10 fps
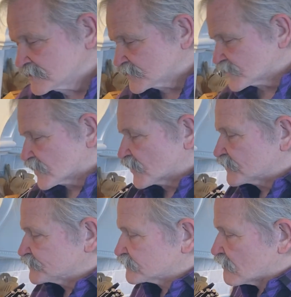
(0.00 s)

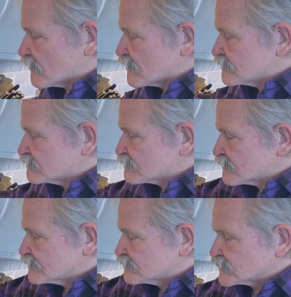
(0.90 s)
So,
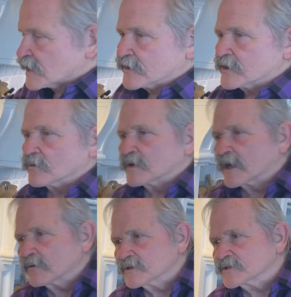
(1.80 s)
when
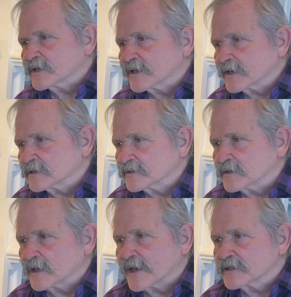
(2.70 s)
I was in England
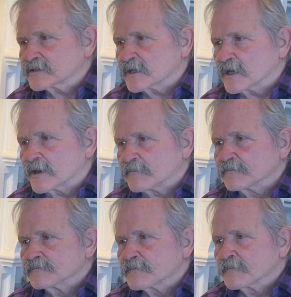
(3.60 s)
the last time,
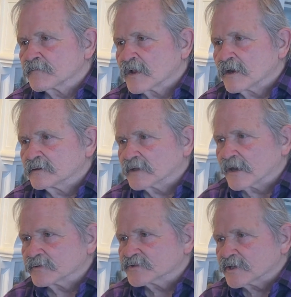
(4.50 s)

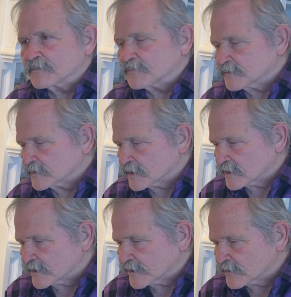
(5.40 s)
I was up
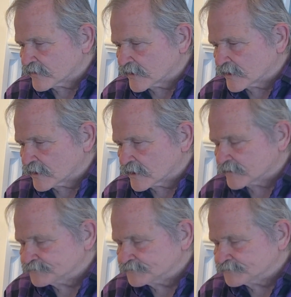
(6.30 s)
near the